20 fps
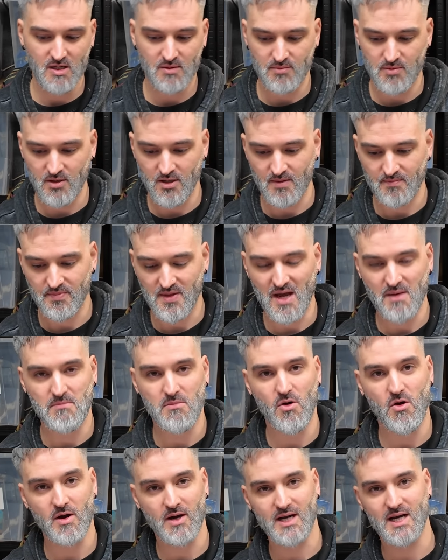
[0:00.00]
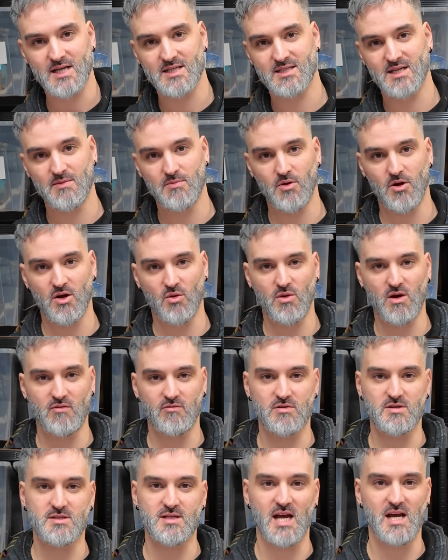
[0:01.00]
But that Mike Ashley bloke, whatever
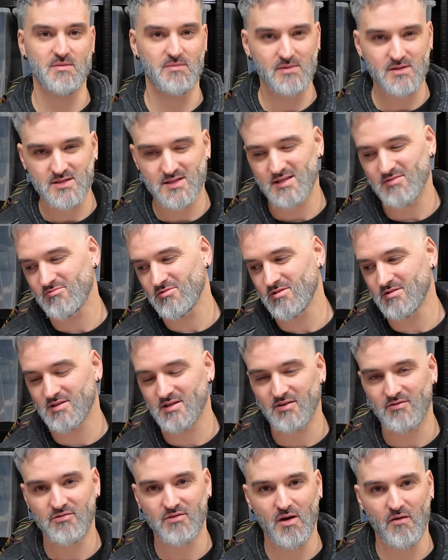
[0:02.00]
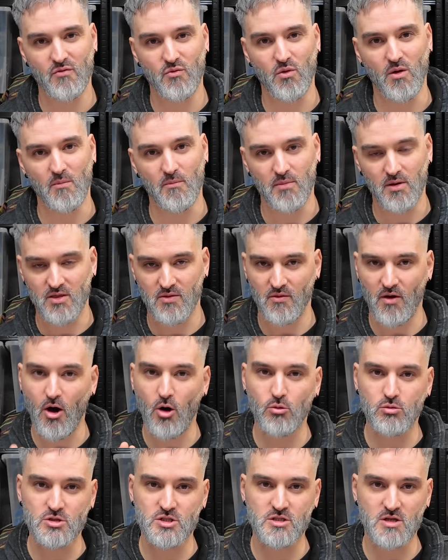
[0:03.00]
his name is, he ruined it for everyone. But the
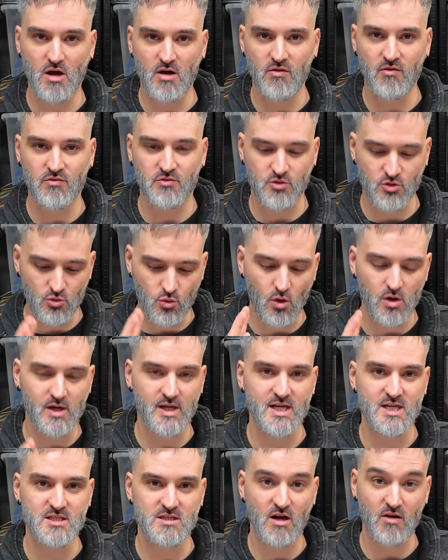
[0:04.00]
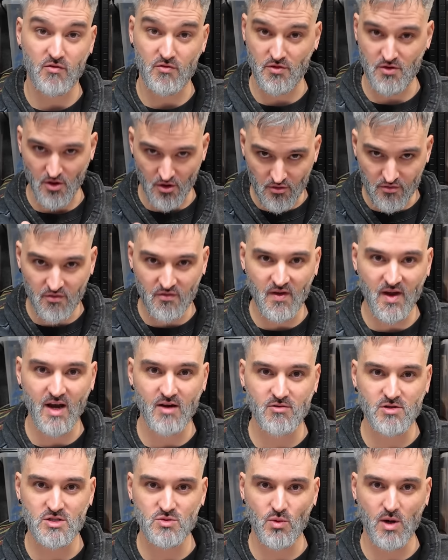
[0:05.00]
old stuff, the quality stuff, no
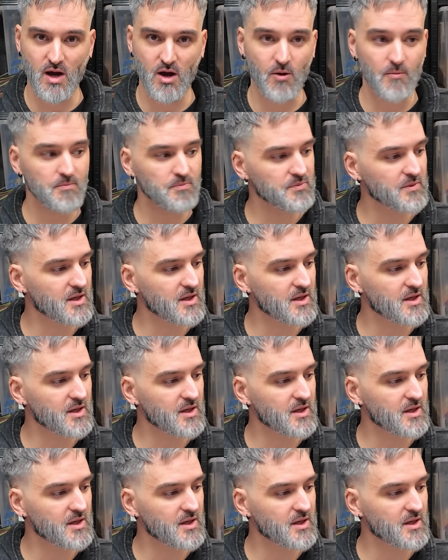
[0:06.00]
fear as well.